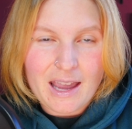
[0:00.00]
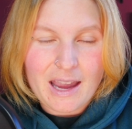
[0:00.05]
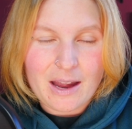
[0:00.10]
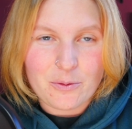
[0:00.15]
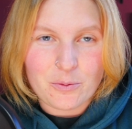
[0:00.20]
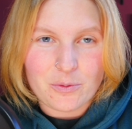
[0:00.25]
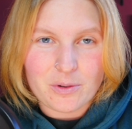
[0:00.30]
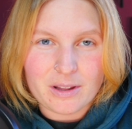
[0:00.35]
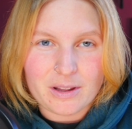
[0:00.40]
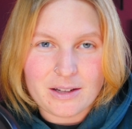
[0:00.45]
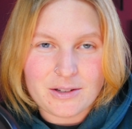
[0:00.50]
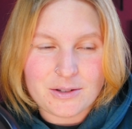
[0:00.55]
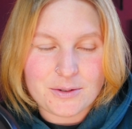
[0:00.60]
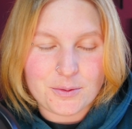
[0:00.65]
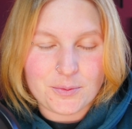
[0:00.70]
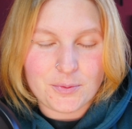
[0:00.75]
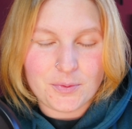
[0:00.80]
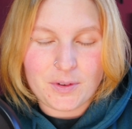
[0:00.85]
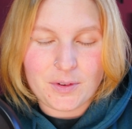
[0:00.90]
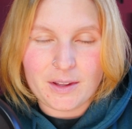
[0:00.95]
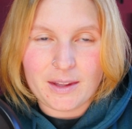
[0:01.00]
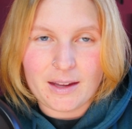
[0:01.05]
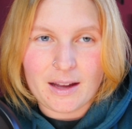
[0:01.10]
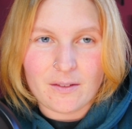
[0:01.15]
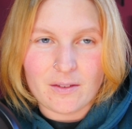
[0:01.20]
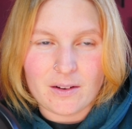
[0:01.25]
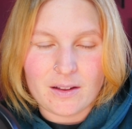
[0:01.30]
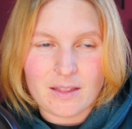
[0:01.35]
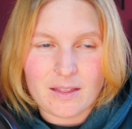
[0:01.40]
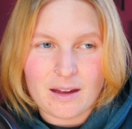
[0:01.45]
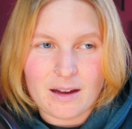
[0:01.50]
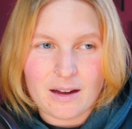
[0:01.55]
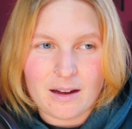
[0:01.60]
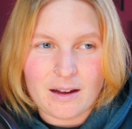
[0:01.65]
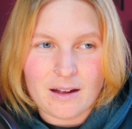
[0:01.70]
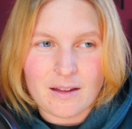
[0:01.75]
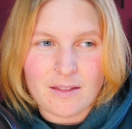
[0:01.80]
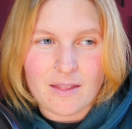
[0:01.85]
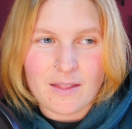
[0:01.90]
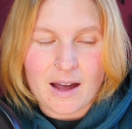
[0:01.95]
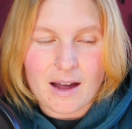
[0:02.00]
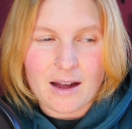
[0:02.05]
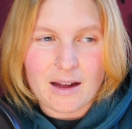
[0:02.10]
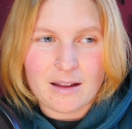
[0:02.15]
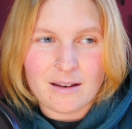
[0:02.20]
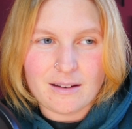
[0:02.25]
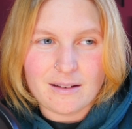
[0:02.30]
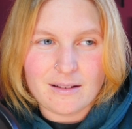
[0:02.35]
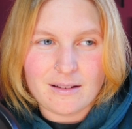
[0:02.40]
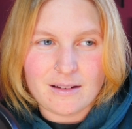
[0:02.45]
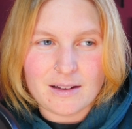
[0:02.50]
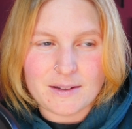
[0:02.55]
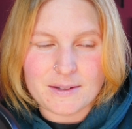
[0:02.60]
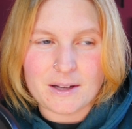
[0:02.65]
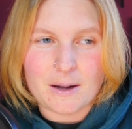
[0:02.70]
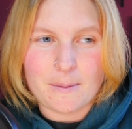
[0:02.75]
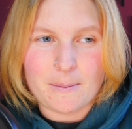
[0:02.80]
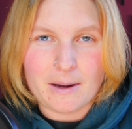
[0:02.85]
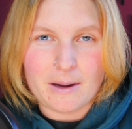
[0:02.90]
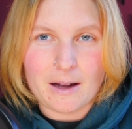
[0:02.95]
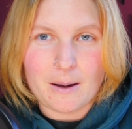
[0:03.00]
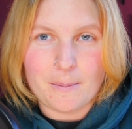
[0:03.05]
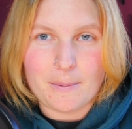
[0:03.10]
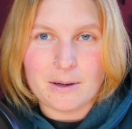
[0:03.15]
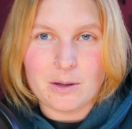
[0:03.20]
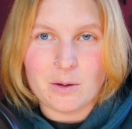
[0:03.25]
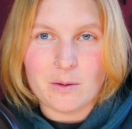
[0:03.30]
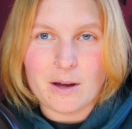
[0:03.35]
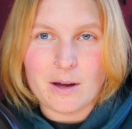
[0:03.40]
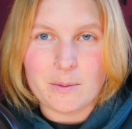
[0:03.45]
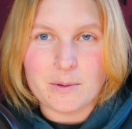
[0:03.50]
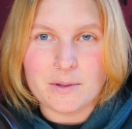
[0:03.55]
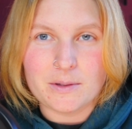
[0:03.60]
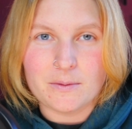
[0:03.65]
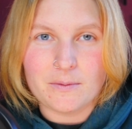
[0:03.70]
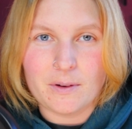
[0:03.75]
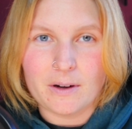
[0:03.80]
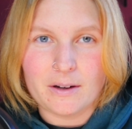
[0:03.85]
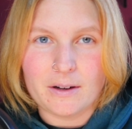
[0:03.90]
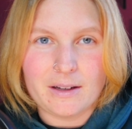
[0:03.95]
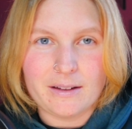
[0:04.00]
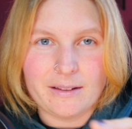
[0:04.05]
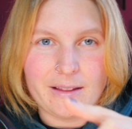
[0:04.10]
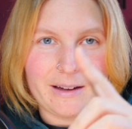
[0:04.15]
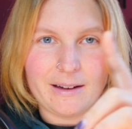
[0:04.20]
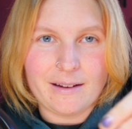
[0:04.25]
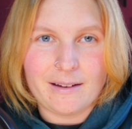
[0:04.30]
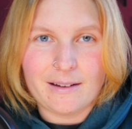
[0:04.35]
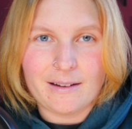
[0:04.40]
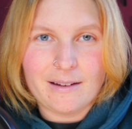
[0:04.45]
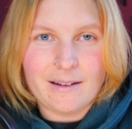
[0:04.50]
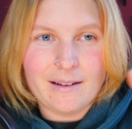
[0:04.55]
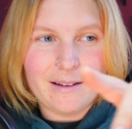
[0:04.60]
and really just feeling everything that is coming up. I know that was a very like